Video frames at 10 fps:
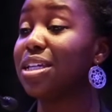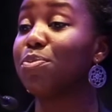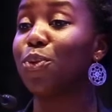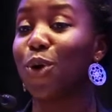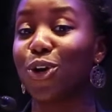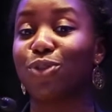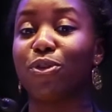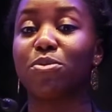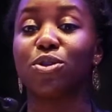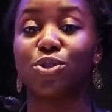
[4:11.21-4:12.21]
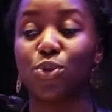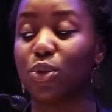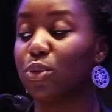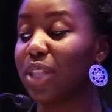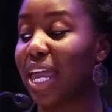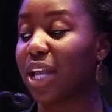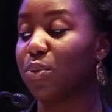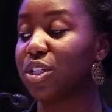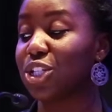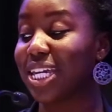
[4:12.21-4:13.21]
deep word from the Zulu
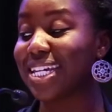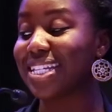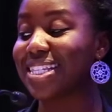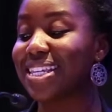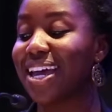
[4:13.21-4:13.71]
language is,